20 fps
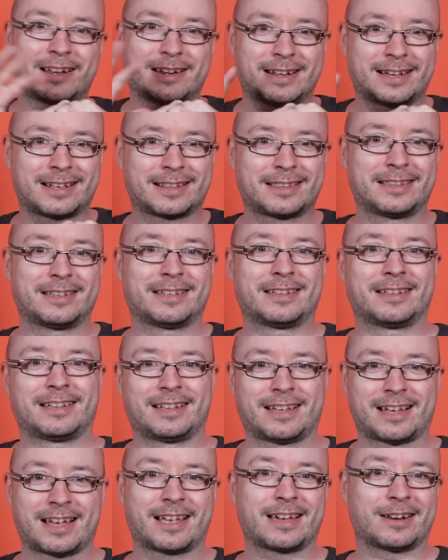that.
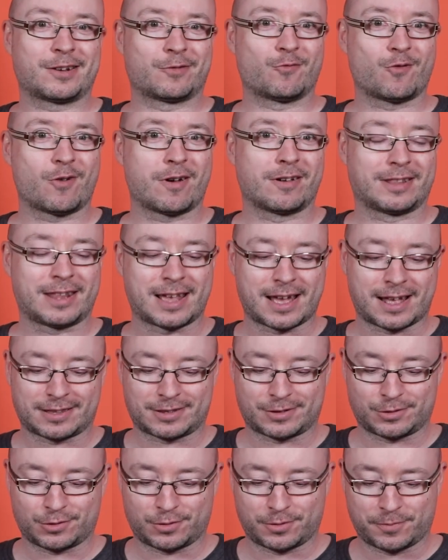I kind of want that,
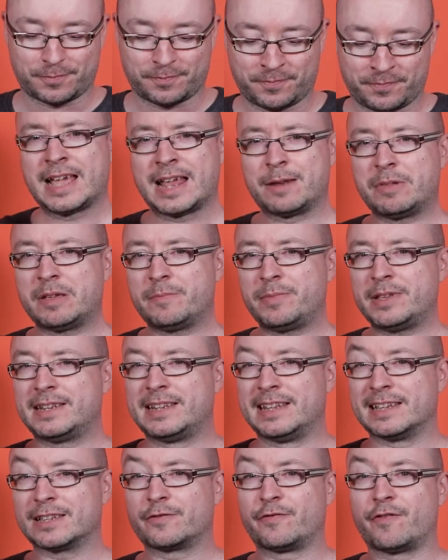so. And maybe
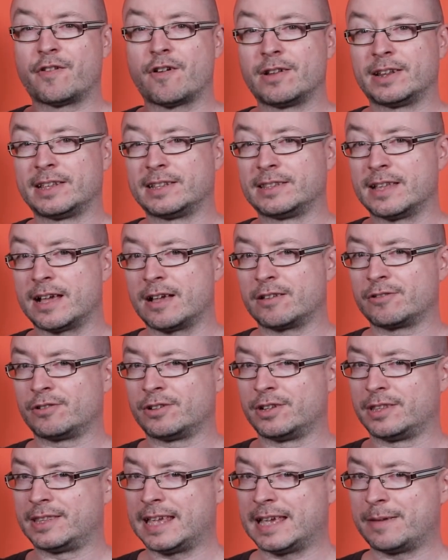this falling down on
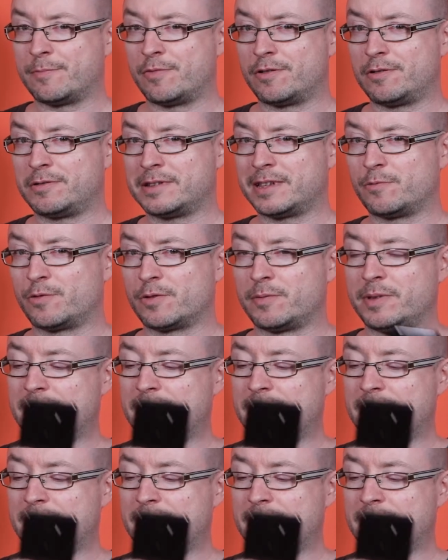the table, that would be